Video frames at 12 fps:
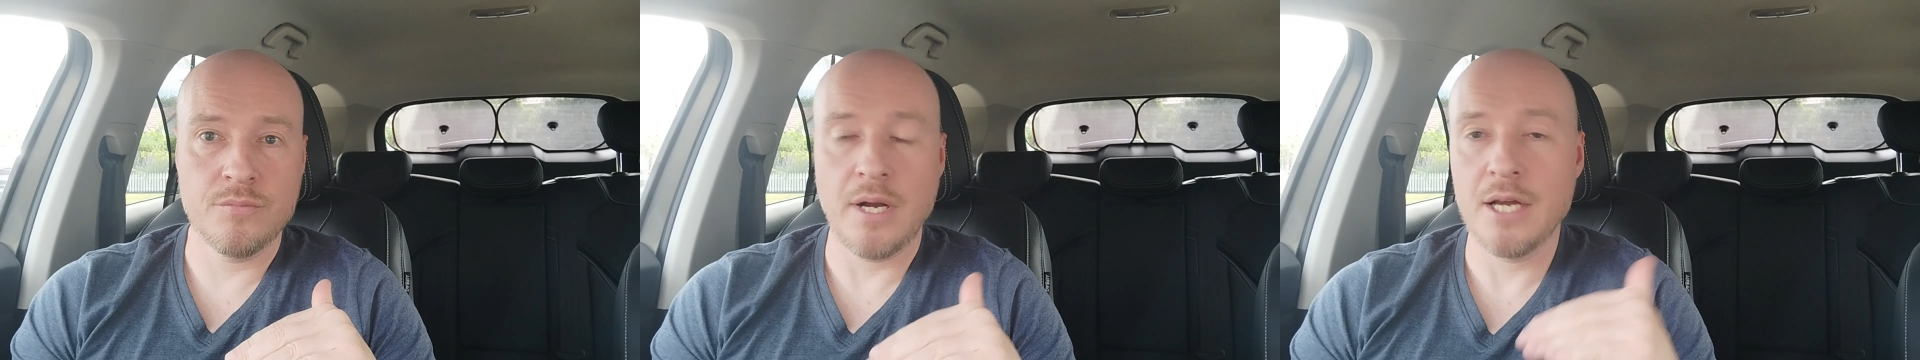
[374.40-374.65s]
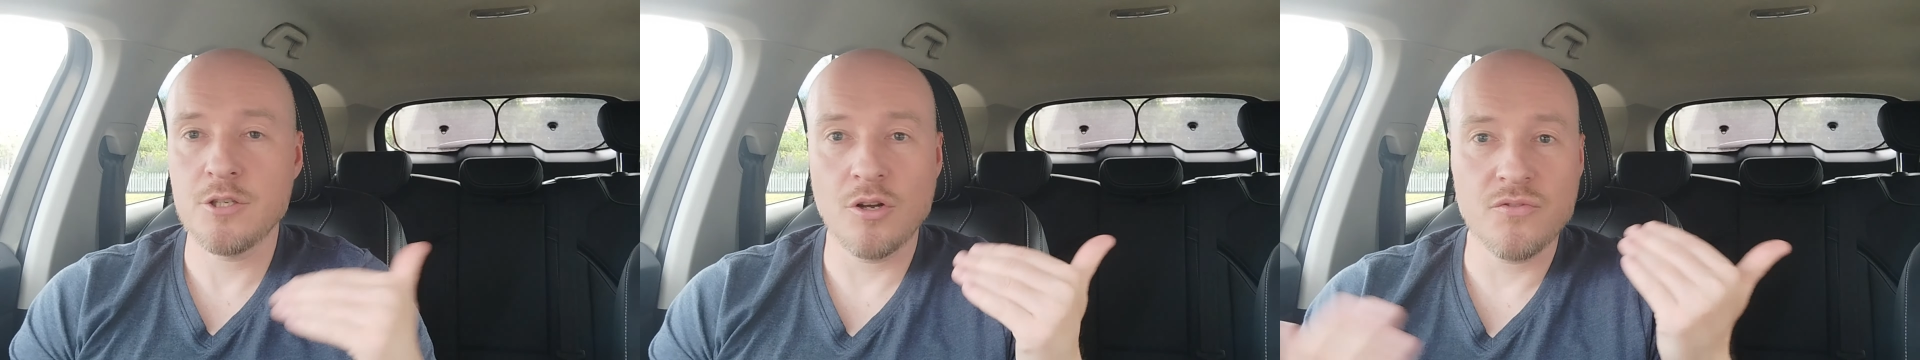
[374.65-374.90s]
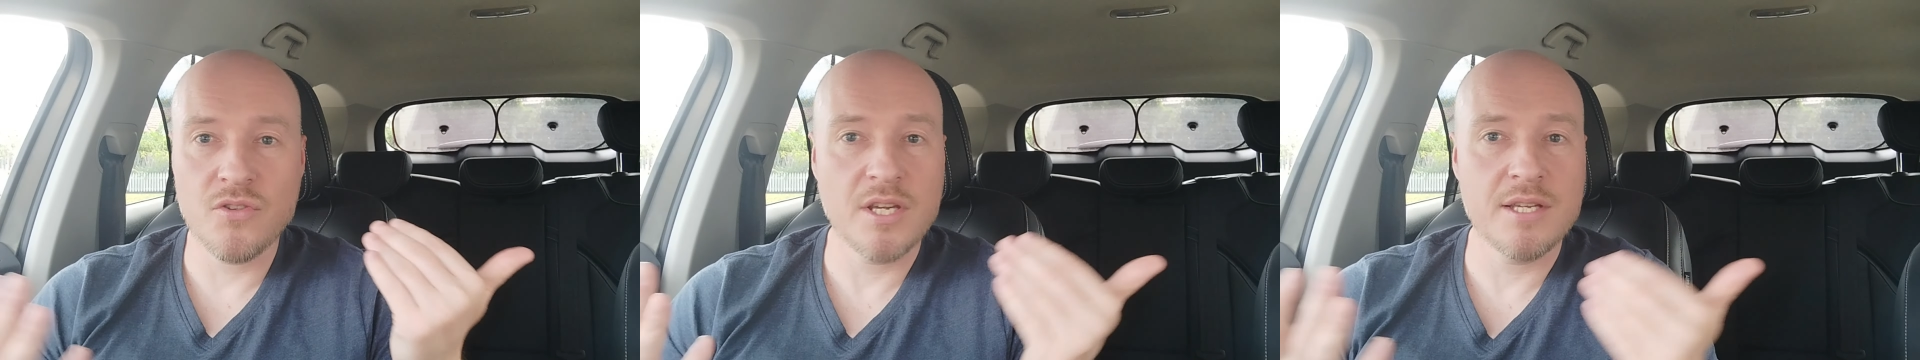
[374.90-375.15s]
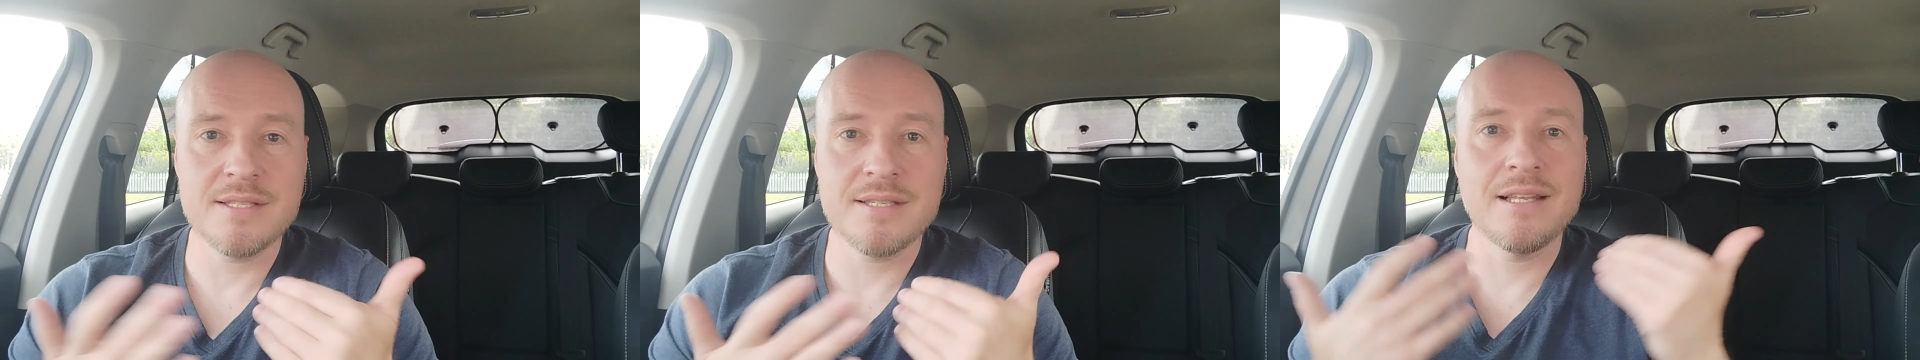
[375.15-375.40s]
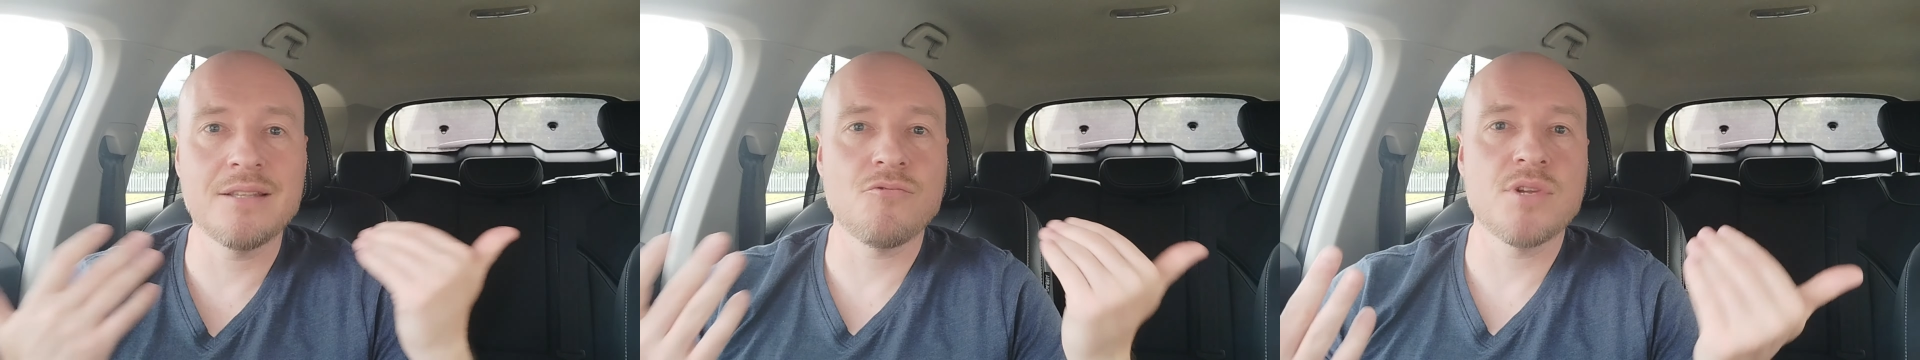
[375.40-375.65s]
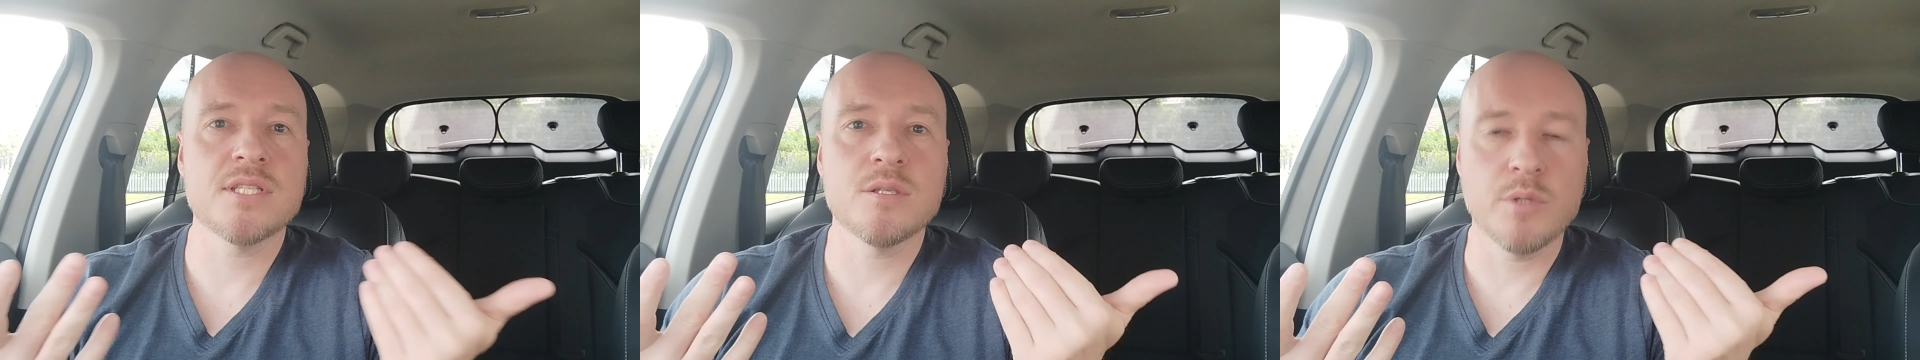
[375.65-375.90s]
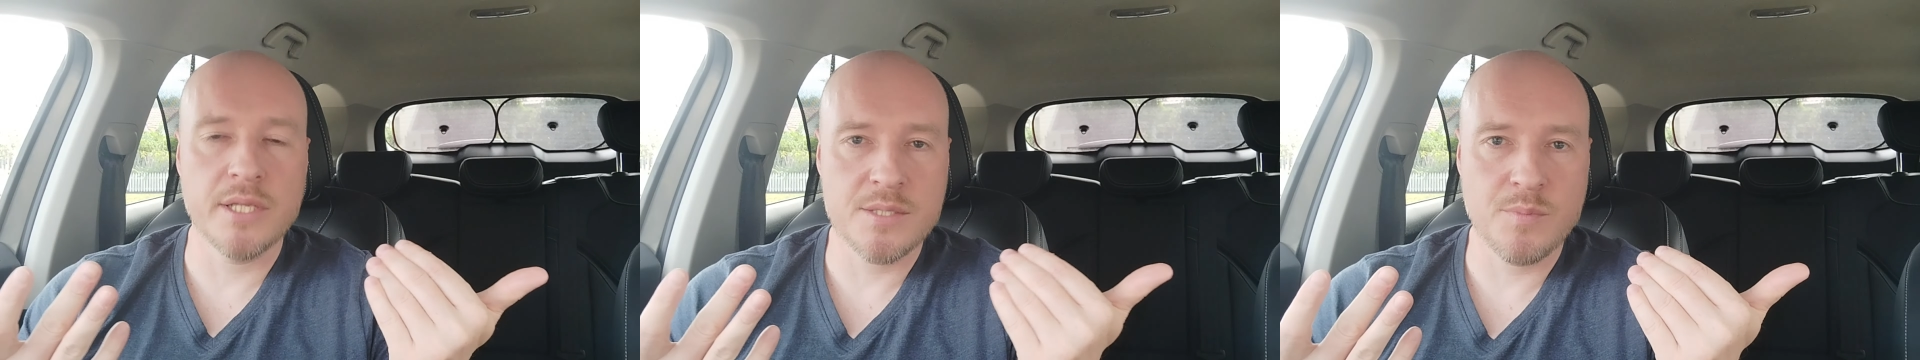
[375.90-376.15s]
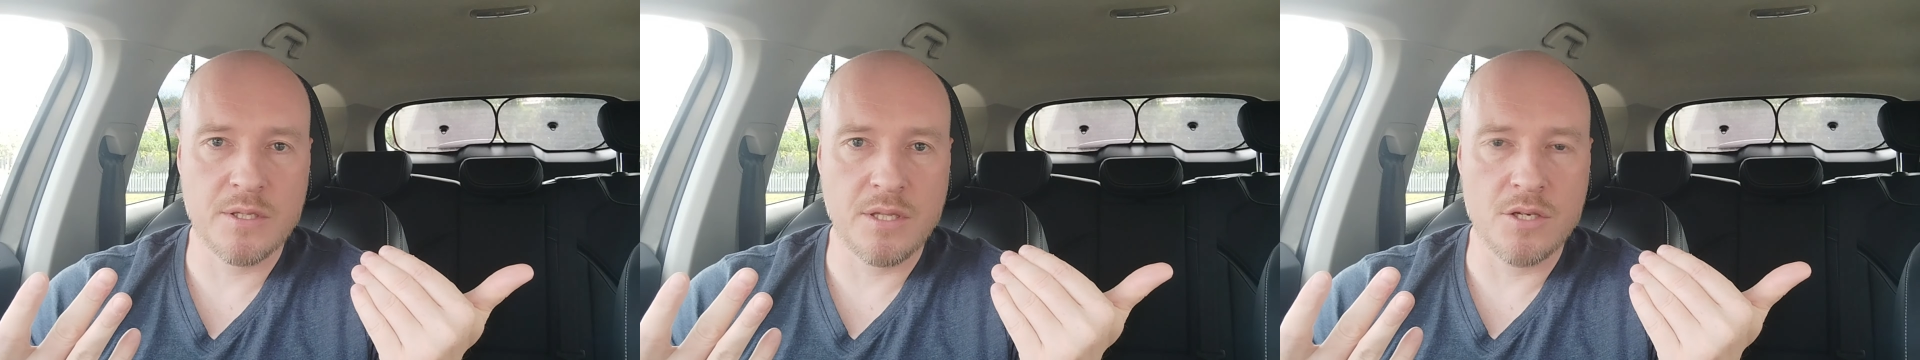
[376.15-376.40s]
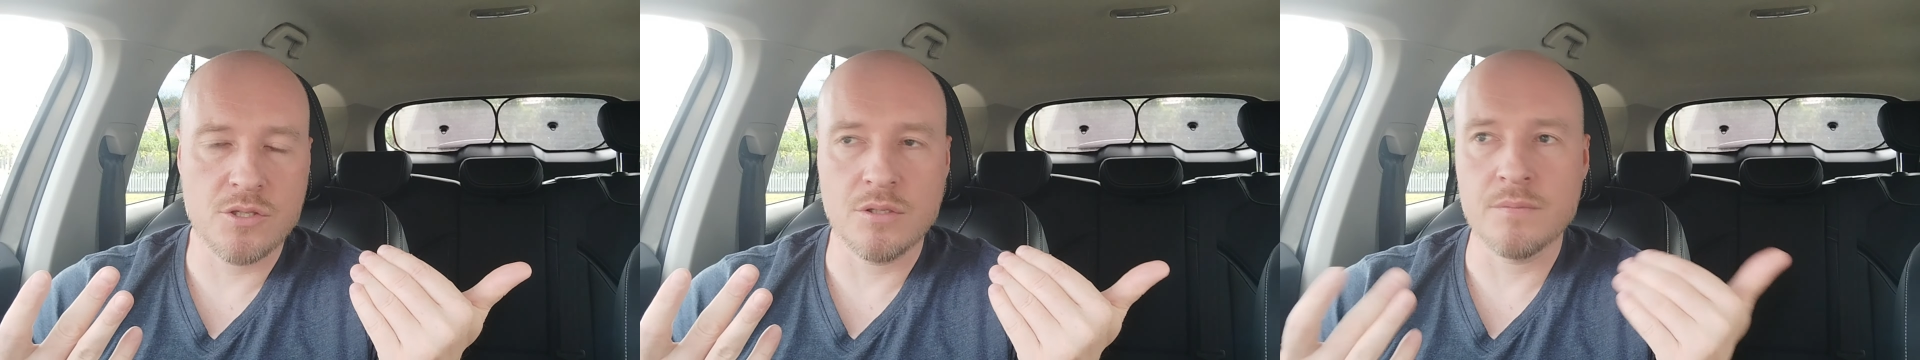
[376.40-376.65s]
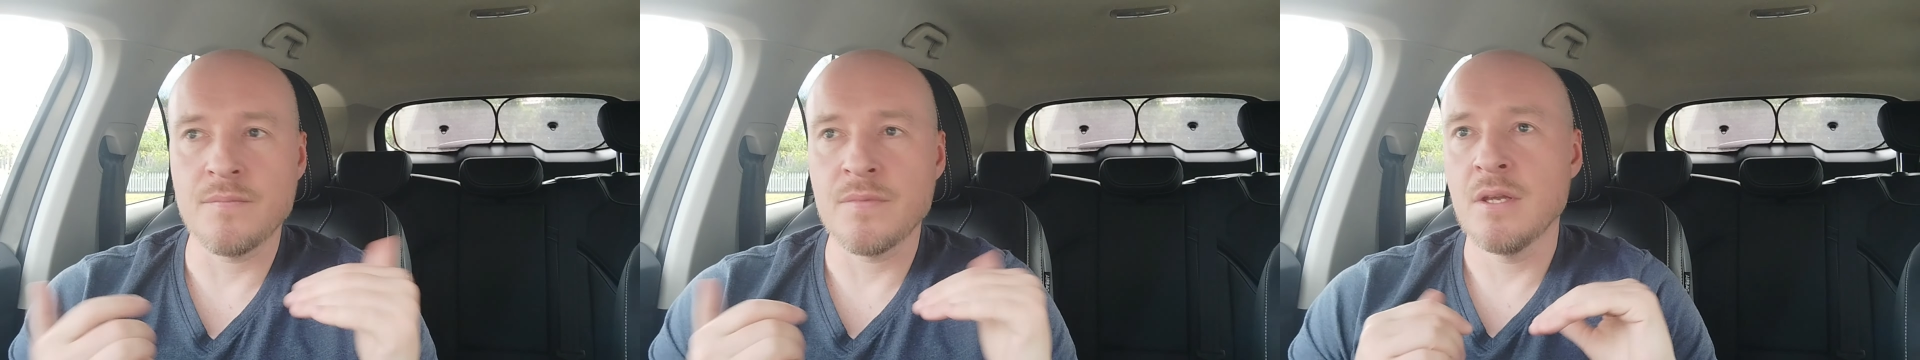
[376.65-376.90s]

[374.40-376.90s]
I don't think it's an unreasonable expectation.